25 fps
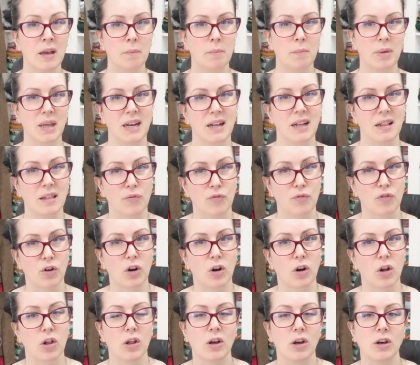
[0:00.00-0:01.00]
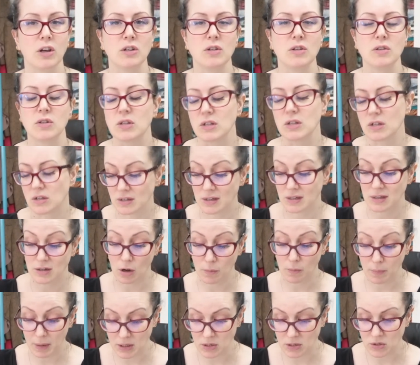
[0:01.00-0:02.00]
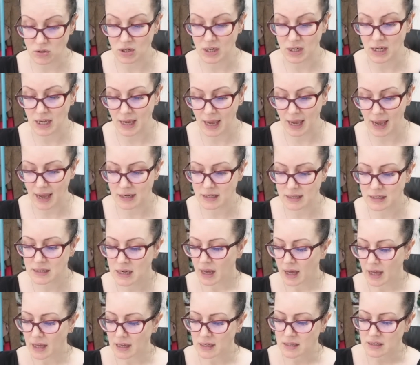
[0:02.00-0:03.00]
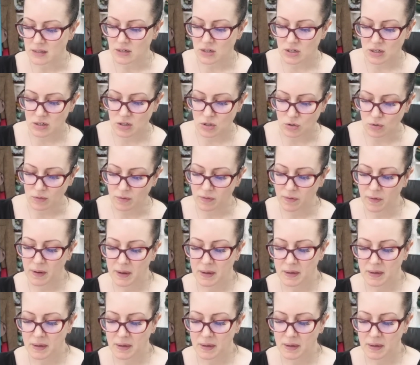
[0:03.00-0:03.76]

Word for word: pinning the front closed because there's no buttons on it yet, and sort of